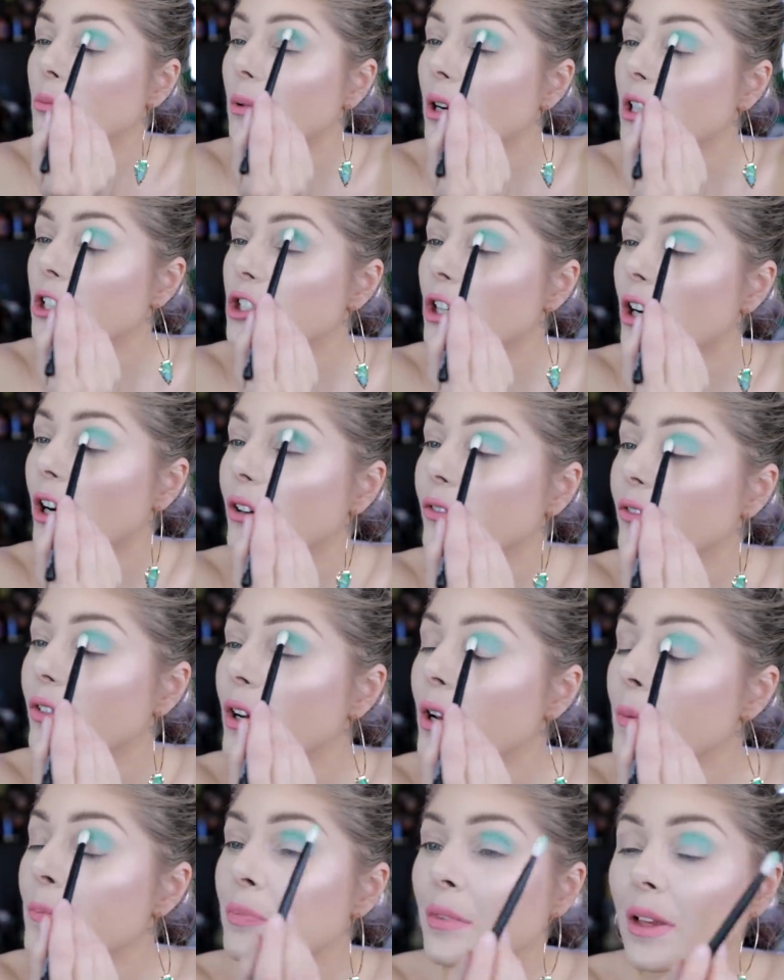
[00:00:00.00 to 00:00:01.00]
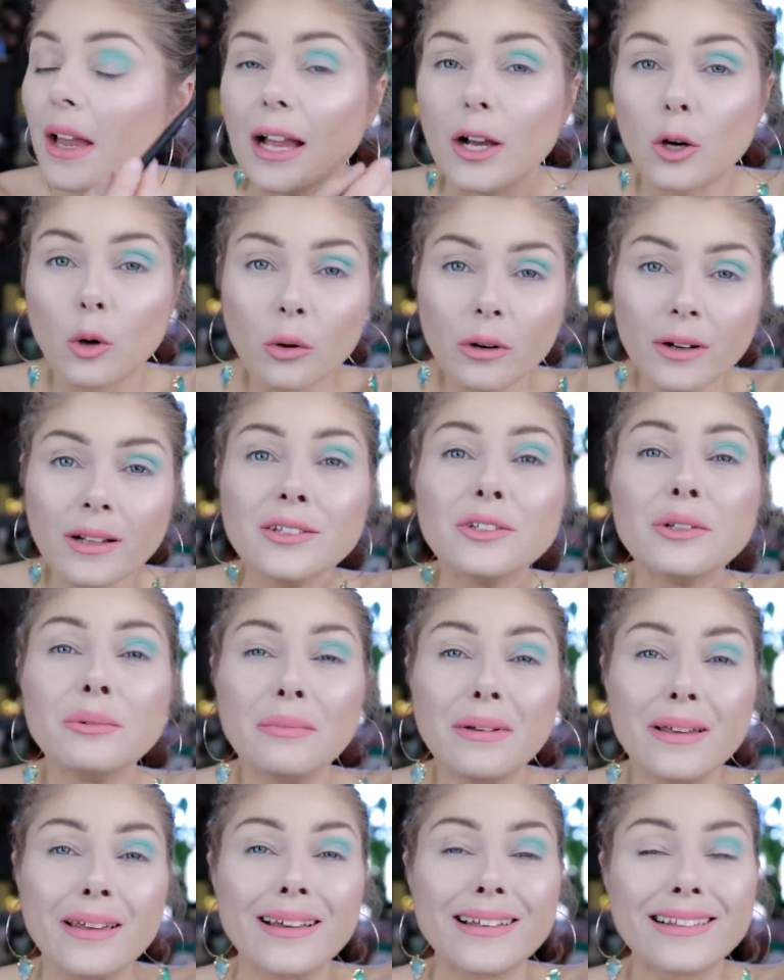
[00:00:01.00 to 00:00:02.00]
much of, according to
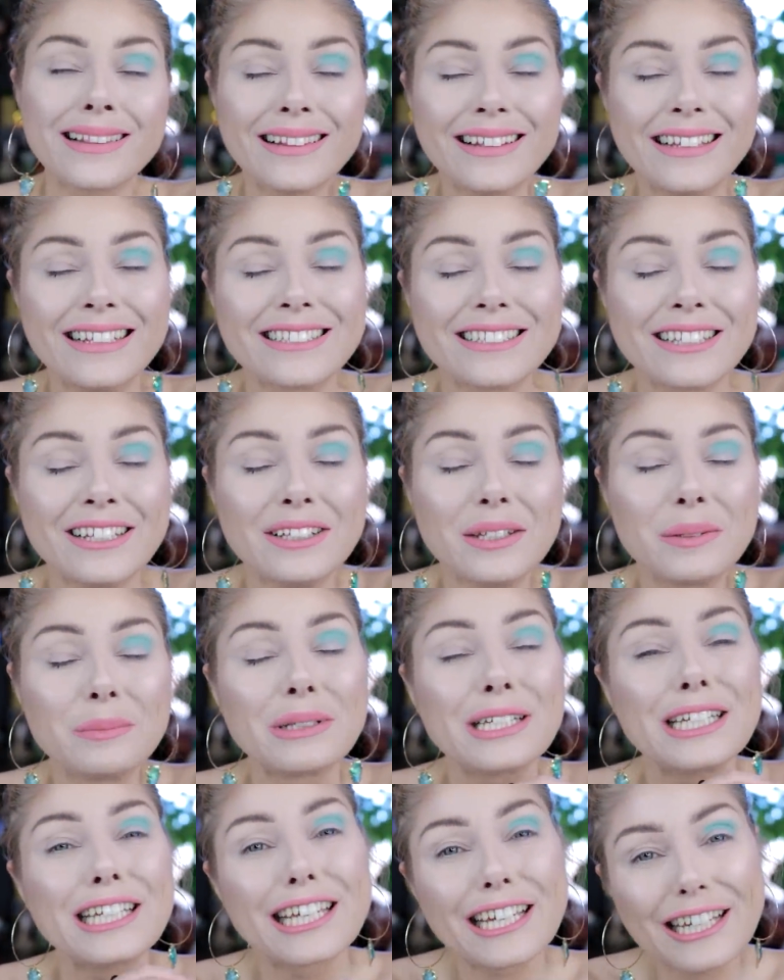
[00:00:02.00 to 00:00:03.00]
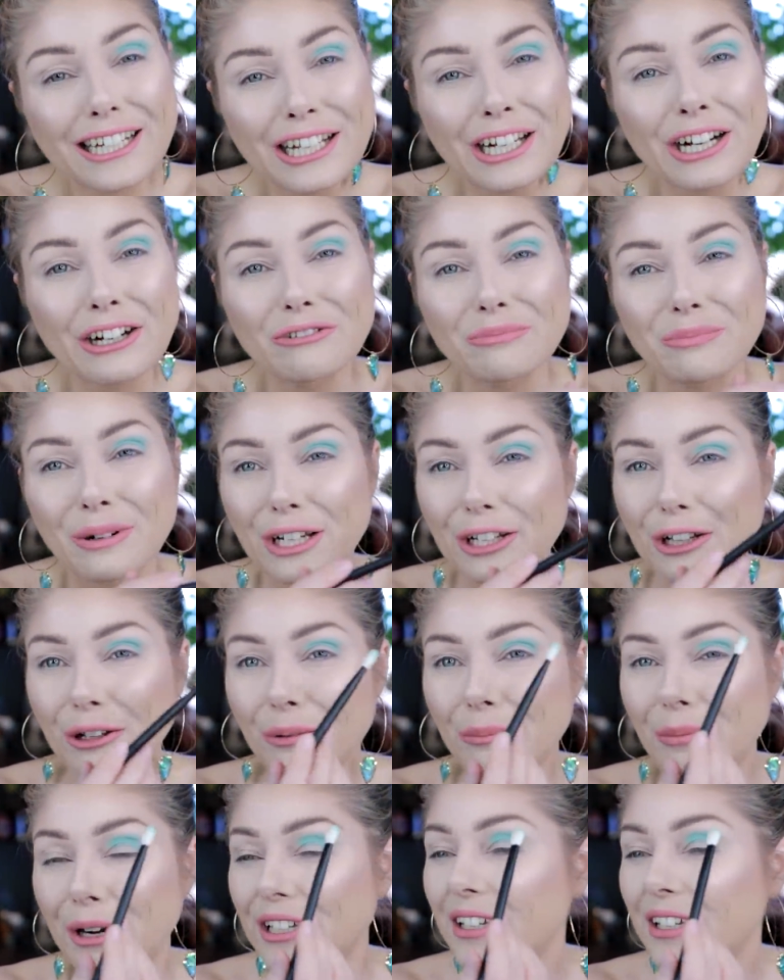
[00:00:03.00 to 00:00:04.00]
me, at least in the beginning of my low buy